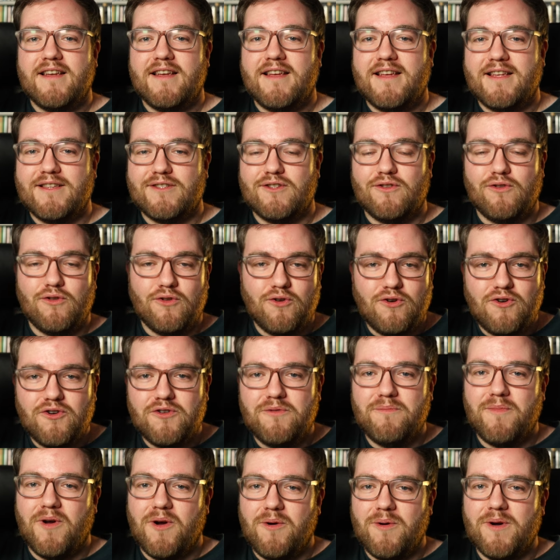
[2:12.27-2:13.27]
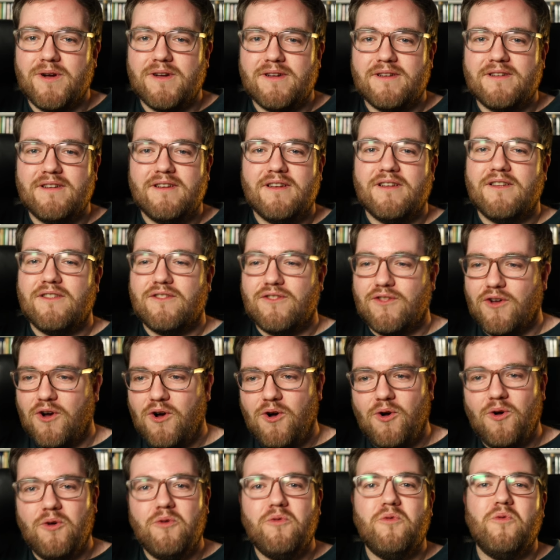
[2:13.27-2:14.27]
his lawnmower the
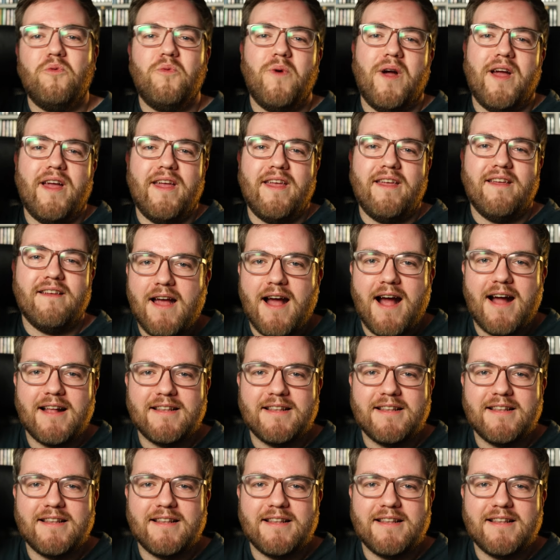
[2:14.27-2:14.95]
whole way.